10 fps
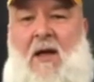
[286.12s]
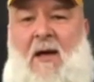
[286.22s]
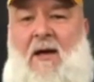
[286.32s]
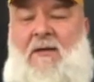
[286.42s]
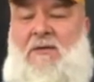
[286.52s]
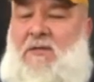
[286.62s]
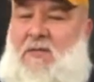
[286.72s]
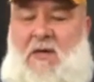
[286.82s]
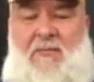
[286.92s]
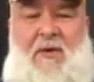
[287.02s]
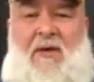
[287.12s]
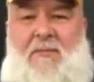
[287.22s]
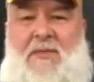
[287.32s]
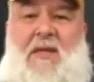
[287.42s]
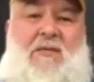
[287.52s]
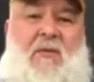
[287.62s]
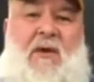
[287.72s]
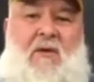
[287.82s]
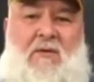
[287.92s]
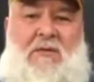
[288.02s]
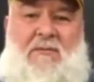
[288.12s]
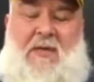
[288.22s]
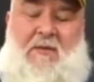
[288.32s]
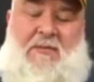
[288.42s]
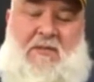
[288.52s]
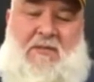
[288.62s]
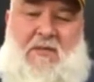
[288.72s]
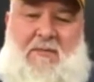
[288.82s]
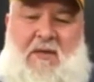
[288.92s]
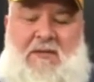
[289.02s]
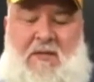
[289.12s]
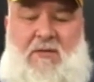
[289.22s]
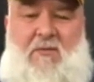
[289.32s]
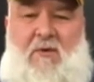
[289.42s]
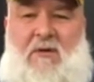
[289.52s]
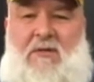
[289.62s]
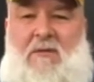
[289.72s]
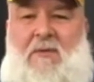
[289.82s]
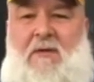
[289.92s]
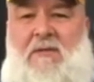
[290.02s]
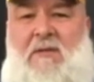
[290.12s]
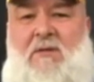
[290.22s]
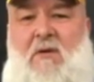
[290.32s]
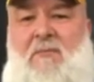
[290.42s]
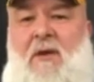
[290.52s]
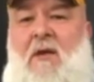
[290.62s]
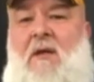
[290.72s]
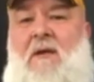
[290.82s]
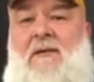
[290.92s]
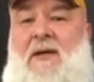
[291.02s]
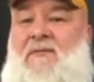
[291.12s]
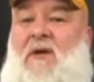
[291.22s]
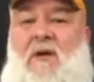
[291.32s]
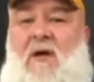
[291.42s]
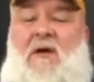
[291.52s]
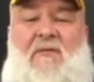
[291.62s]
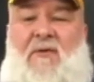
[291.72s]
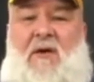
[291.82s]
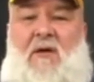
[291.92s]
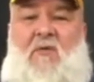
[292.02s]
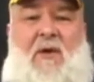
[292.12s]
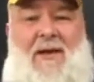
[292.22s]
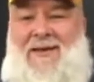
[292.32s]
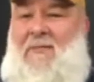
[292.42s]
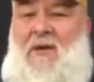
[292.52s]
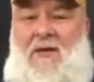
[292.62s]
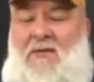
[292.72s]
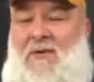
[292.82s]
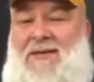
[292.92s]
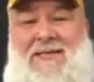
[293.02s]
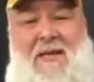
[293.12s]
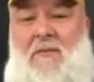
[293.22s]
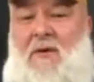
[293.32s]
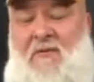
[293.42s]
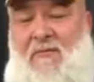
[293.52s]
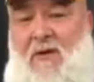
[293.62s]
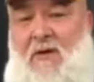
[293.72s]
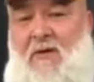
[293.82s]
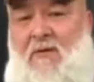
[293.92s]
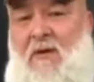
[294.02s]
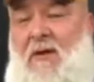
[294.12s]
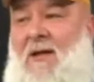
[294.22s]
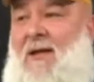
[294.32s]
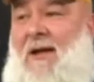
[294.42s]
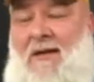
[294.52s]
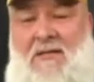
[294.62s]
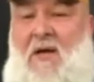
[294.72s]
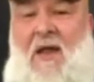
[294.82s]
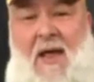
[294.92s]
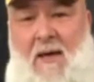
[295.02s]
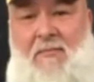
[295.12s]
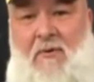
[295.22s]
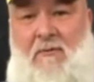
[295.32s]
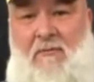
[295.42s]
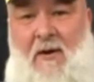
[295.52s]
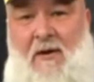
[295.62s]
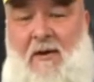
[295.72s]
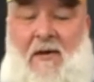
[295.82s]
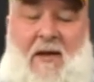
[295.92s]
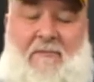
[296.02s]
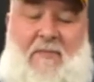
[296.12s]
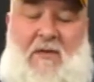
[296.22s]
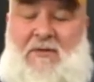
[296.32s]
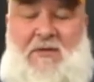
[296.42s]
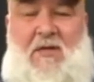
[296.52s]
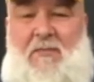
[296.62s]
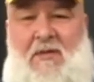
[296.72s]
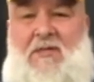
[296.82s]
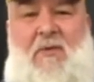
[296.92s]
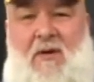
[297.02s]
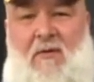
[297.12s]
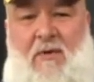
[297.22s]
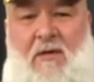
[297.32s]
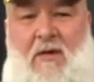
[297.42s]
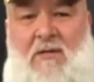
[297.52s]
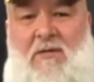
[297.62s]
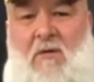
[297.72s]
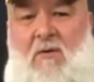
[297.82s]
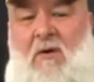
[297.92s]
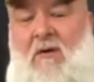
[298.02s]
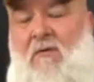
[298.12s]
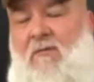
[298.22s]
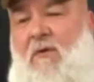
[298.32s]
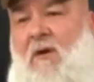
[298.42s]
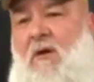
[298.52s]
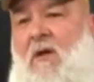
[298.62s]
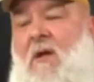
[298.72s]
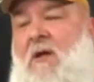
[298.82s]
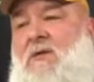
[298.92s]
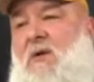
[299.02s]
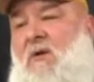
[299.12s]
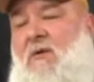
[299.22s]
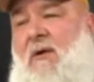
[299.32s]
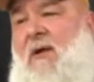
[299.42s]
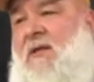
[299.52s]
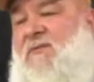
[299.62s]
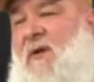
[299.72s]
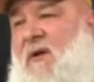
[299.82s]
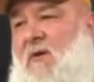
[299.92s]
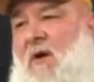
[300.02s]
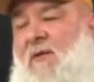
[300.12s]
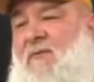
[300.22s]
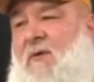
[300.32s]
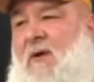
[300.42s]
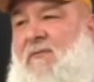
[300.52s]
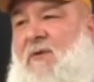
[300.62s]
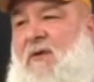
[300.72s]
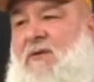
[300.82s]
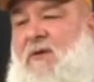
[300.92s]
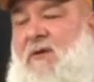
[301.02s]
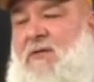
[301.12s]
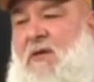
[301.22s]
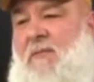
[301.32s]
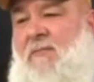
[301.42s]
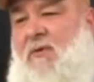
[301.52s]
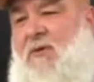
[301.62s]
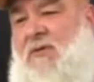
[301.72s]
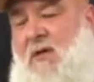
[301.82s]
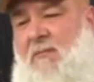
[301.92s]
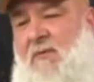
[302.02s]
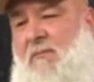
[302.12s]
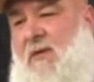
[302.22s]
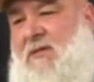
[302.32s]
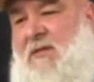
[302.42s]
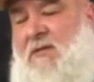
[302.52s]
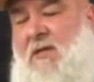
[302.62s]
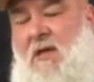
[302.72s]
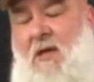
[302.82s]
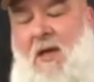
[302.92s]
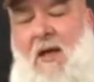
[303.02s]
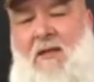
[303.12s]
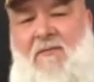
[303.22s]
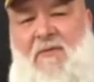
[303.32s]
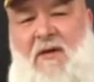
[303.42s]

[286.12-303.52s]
Uh, just a couple hiccups. And that's the way it goes sometimes. It's just sometimes things work and sometimes things don't. But definitely not going to fucking quit. I committed to it. I said I'm going to fucking do it. And it's going to happen, right? And again, it's going to be sweeter when it does go on overall. So in this video, after after this, you're going to see I'm going to post a couple of misses at the